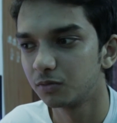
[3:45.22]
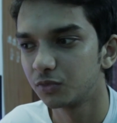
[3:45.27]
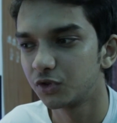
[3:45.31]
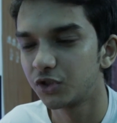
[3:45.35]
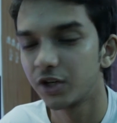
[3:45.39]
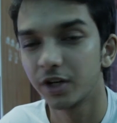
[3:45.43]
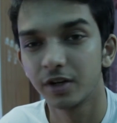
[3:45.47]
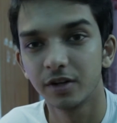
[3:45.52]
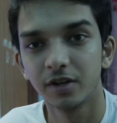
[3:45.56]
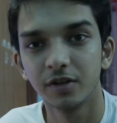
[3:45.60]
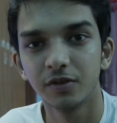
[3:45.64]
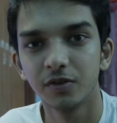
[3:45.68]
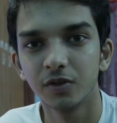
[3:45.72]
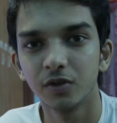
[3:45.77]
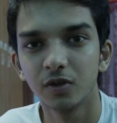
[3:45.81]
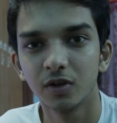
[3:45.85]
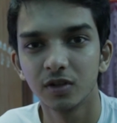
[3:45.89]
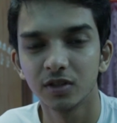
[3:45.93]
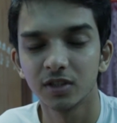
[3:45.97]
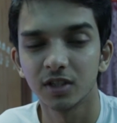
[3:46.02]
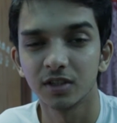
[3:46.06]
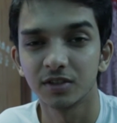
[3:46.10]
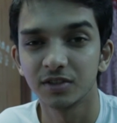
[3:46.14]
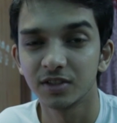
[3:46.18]
tech
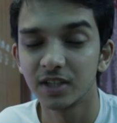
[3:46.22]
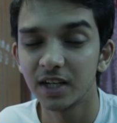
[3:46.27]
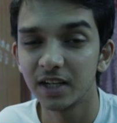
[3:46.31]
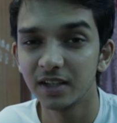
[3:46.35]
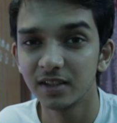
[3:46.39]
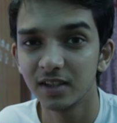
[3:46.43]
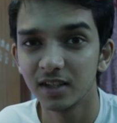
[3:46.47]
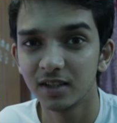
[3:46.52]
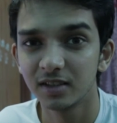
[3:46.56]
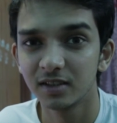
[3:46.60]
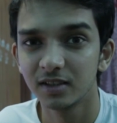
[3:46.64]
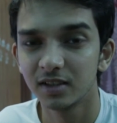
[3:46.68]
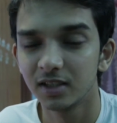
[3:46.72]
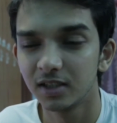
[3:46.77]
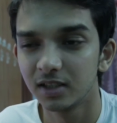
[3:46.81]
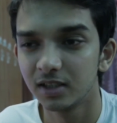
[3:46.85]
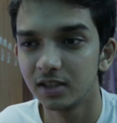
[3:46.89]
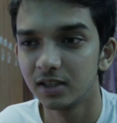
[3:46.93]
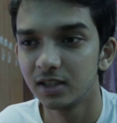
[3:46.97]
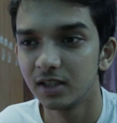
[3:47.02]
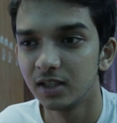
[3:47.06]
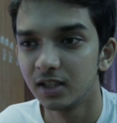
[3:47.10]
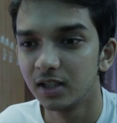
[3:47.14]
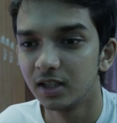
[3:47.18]
reviewers are saying that
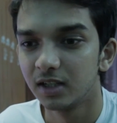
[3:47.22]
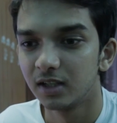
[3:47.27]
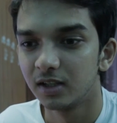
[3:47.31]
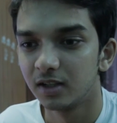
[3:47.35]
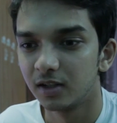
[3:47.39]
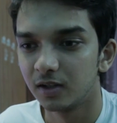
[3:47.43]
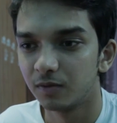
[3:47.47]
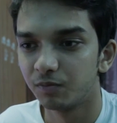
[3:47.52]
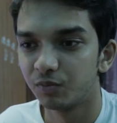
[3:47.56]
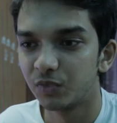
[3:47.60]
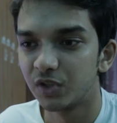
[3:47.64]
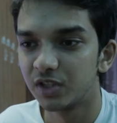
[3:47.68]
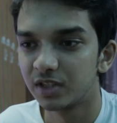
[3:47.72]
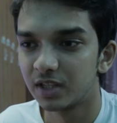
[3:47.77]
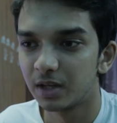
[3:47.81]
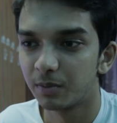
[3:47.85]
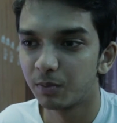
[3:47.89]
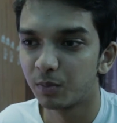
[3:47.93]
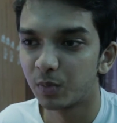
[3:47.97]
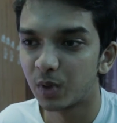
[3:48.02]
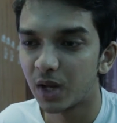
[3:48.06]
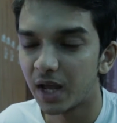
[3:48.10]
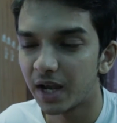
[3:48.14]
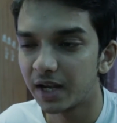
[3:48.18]
this
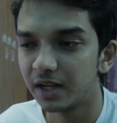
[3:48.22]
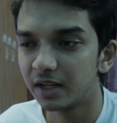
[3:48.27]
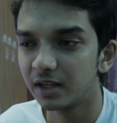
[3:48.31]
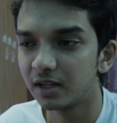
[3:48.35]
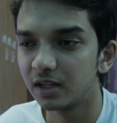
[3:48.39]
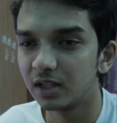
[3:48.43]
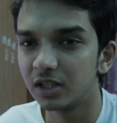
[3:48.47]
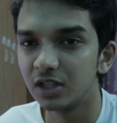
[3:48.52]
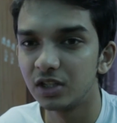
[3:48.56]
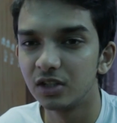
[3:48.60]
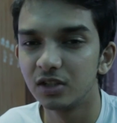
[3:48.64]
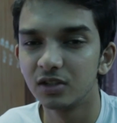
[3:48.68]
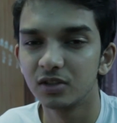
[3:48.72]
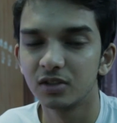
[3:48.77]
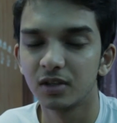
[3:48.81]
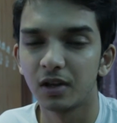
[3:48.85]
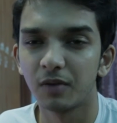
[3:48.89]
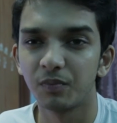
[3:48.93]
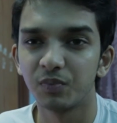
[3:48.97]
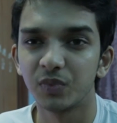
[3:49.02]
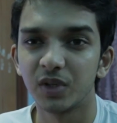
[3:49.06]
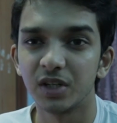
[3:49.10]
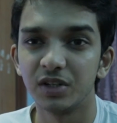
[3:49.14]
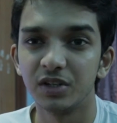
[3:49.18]
M9 is
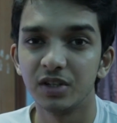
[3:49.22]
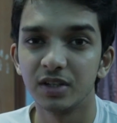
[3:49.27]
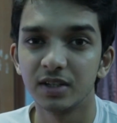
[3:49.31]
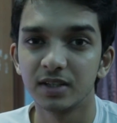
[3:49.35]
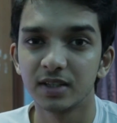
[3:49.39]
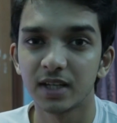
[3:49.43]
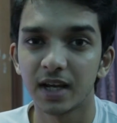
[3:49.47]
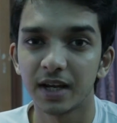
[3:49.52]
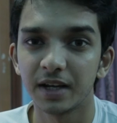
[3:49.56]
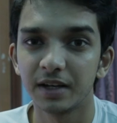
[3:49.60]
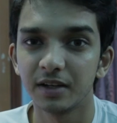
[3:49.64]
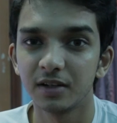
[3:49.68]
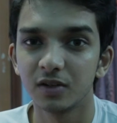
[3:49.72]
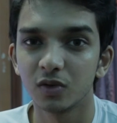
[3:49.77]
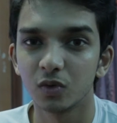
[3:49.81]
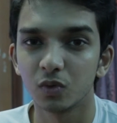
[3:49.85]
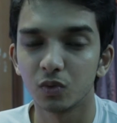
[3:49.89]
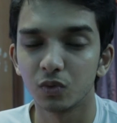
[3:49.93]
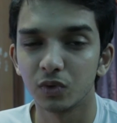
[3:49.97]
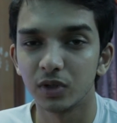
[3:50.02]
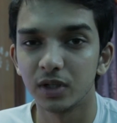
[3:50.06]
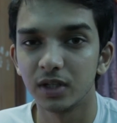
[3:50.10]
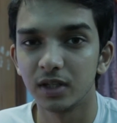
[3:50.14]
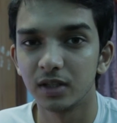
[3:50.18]
designed
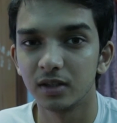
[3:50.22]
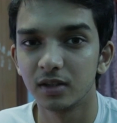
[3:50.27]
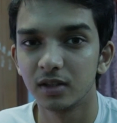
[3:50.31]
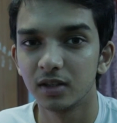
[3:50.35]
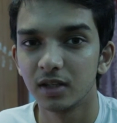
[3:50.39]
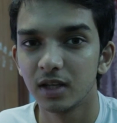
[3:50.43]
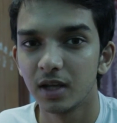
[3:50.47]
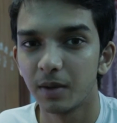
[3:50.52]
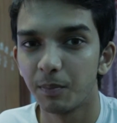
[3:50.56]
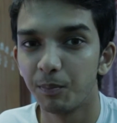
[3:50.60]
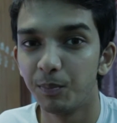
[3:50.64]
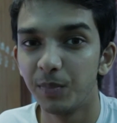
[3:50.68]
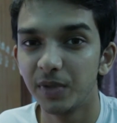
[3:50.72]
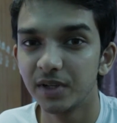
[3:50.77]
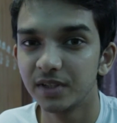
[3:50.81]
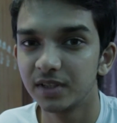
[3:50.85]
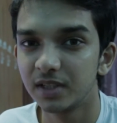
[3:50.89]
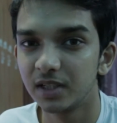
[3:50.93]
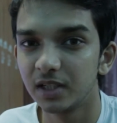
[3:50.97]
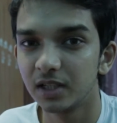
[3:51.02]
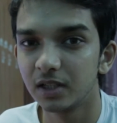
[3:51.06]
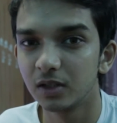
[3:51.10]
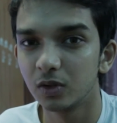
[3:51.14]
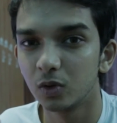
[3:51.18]
with
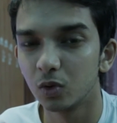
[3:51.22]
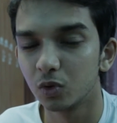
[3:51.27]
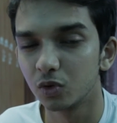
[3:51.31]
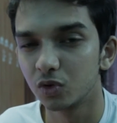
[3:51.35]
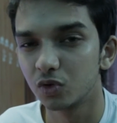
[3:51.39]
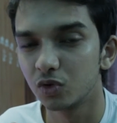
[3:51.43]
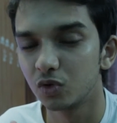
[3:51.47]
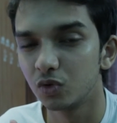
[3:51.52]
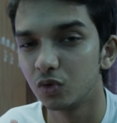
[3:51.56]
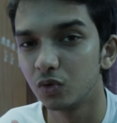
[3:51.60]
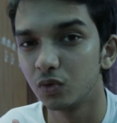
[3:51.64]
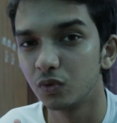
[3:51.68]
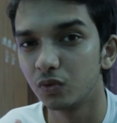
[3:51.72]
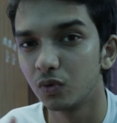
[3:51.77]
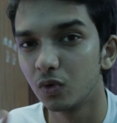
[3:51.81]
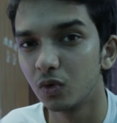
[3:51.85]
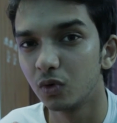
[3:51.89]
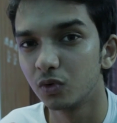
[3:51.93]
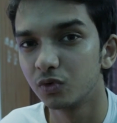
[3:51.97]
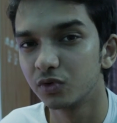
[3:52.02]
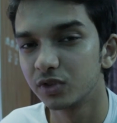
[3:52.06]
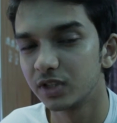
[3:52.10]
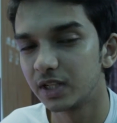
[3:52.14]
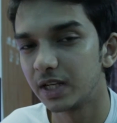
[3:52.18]
mixing those two
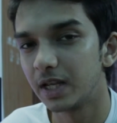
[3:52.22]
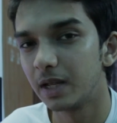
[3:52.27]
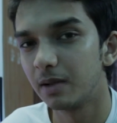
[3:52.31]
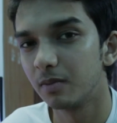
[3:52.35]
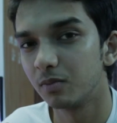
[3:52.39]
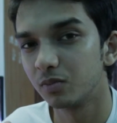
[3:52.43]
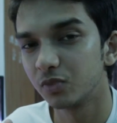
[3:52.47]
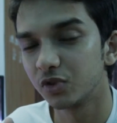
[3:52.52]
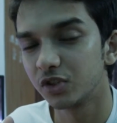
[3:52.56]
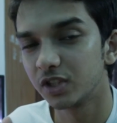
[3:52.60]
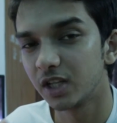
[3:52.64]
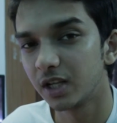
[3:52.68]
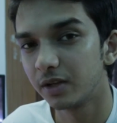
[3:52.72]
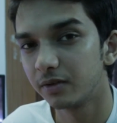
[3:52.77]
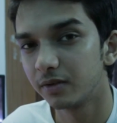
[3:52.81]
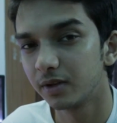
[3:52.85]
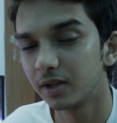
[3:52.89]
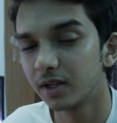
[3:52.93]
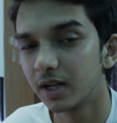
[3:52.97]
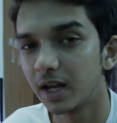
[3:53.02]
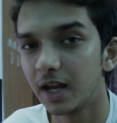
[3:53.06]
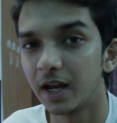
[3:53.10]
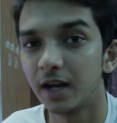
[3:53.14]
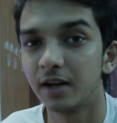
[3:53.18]
phones,
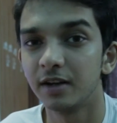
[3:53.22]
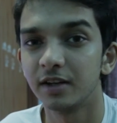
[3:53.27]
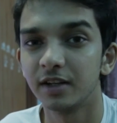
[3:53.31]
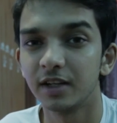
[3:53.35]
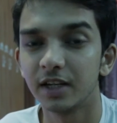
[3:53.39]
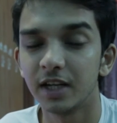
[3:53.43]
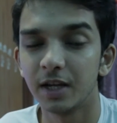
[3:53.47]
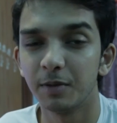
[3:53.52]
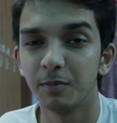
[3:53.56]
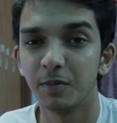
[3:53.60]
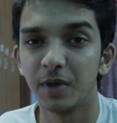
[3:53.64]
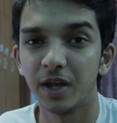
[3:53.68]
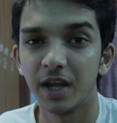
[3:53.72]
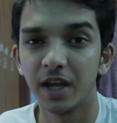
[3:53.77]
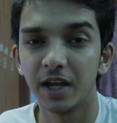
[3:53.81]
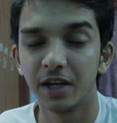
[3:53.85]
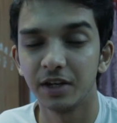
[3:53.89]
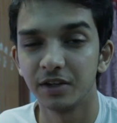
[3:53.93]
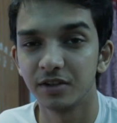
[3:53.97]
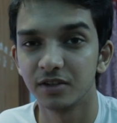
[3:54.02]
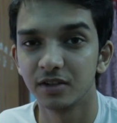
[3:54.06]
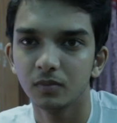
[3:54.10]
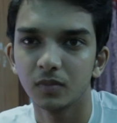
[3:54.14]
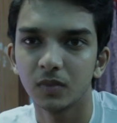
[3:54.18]
M7 and
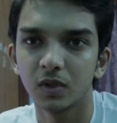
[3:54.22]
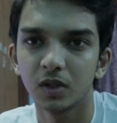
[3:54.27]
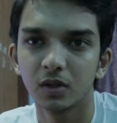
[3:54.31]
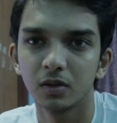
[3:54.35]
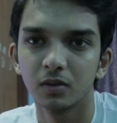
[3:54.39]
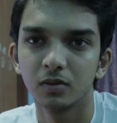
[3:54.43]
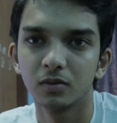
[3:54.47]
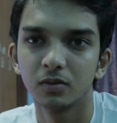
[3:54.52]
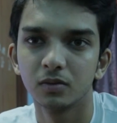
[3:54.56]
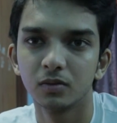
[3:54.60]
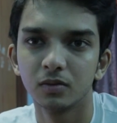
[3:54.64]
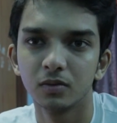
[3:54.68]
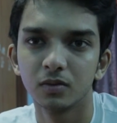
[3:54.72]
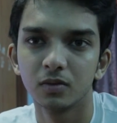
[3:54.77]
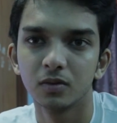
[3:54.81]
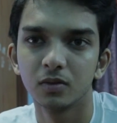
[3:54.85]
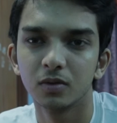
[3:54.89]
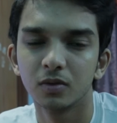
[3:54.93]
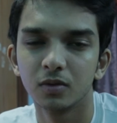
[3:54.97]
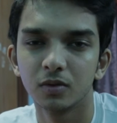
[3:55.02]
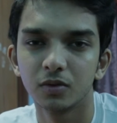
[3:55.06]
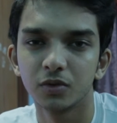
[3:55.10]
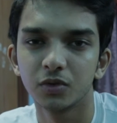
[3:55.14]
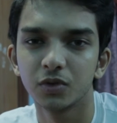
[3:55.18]
M8.
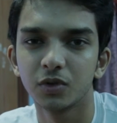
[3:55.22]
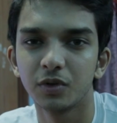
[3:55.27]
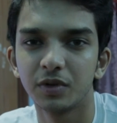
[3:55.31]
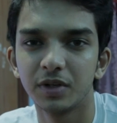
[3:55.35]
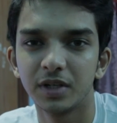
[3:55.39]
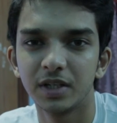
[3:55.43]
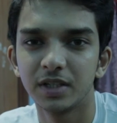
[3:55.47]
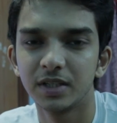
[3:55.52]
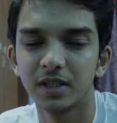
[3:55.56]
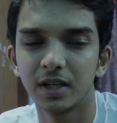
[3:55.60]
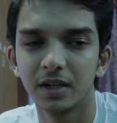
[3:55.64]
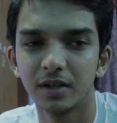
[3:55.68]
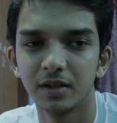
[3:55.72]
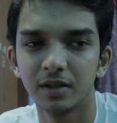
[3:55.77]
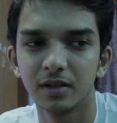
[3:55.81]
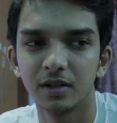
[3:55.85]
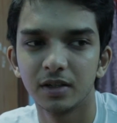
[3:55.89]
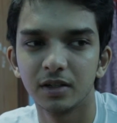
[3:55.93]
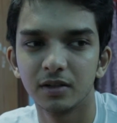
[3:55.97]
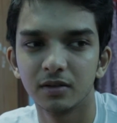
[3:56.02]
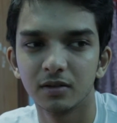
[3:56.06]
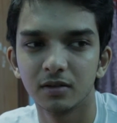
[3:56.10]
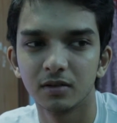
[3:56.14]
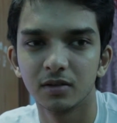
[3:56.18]
So in design,
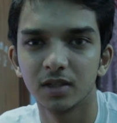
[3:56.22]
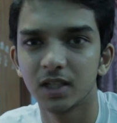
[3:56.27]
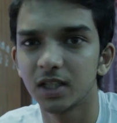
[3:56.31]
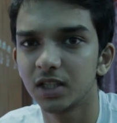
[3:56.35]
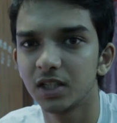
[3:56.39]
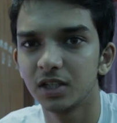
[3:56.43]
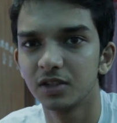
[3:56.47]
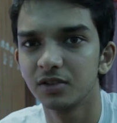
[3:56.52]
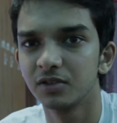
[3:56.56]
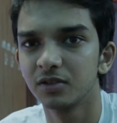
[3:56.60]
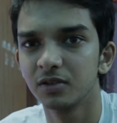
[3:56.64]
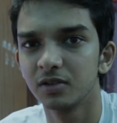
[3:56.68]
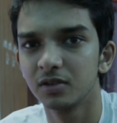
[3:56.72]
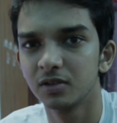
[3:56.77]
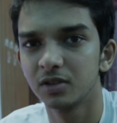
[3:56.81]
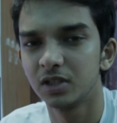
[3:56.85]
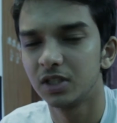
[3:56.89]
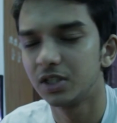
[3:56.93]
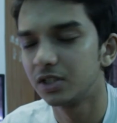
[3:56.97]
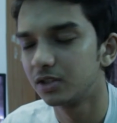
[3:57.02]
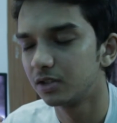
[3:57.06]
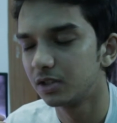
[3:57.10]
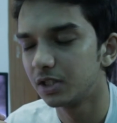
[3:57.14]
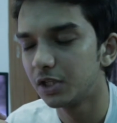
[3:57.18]
nothing
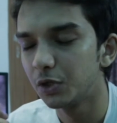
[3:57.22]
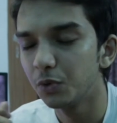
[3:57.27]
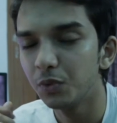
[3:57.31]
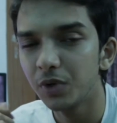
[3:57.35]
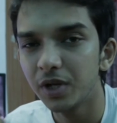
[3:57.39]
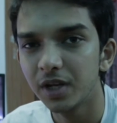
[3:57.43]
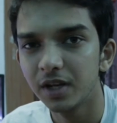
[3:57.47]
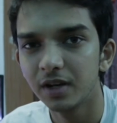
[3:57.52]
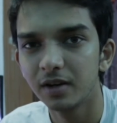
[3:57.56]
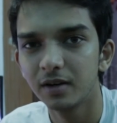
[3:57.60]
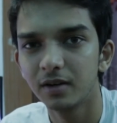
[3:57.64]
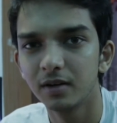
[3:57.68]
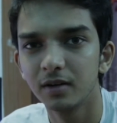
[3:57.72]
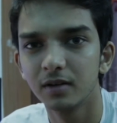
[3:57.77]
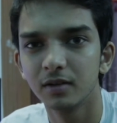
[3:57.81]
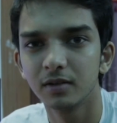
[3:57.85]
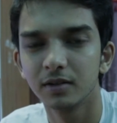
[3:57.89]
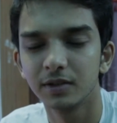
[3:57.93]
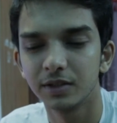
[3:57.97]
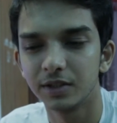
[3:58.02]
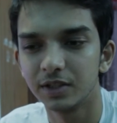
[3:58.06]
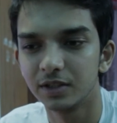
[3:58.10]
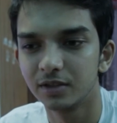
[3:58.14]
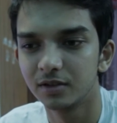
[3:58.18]
is new here,
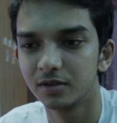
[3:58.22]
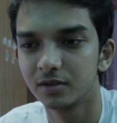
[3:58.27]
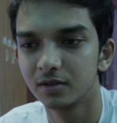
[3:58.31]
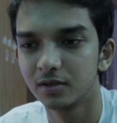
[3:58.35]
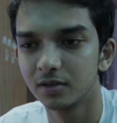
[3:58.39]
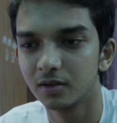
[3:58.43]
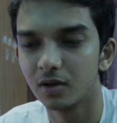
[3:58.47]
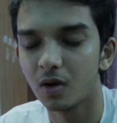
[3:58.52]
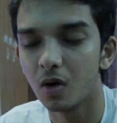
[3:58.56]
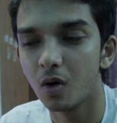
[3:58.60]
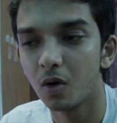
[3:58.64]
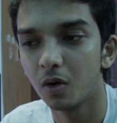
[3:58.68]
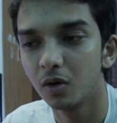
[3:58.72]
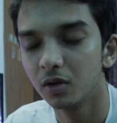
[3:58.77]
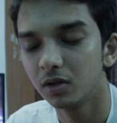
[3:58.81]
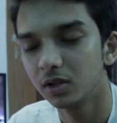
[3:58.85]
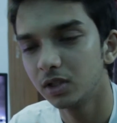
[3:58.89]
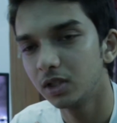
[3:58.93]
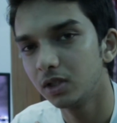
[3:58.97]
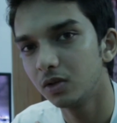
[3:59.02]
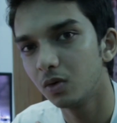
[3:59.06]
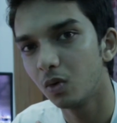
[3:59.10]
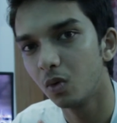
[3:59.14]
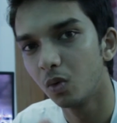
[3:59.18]
it's all
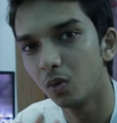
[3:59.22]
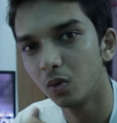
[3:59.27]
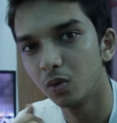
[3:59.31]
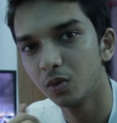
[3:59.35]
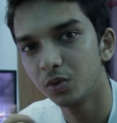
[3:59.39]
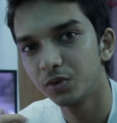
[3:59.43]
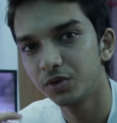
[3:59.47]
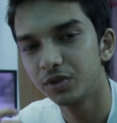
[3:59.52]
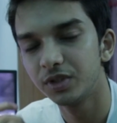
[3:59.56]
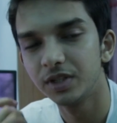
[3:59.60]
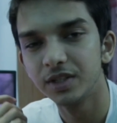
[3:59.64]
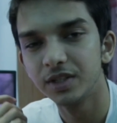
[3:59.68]
the old